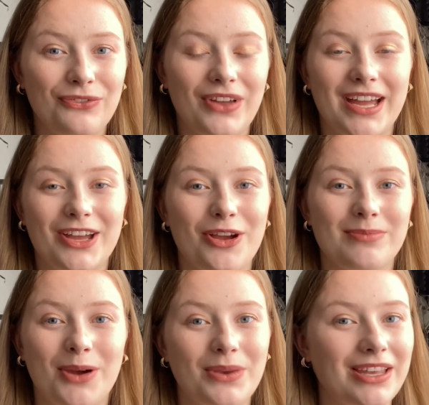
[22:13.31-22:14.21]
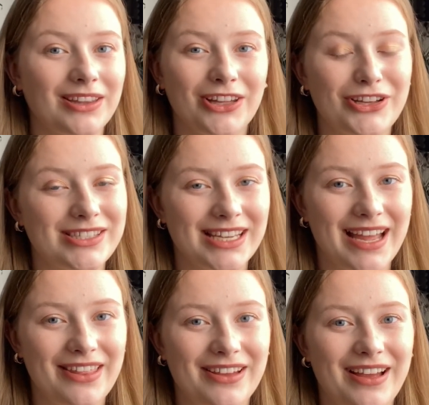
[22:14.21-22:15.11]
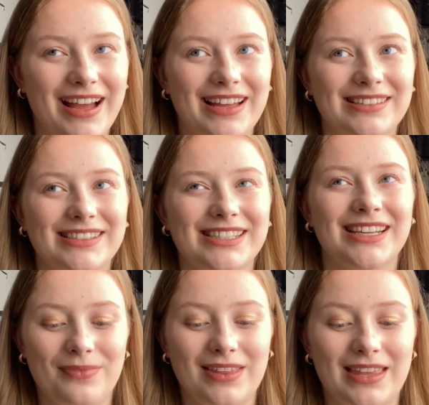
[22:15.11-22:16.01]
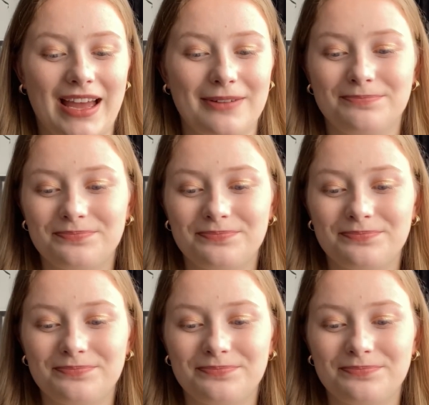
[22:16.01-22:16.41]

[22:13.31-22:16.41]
I hope that we can learn together and get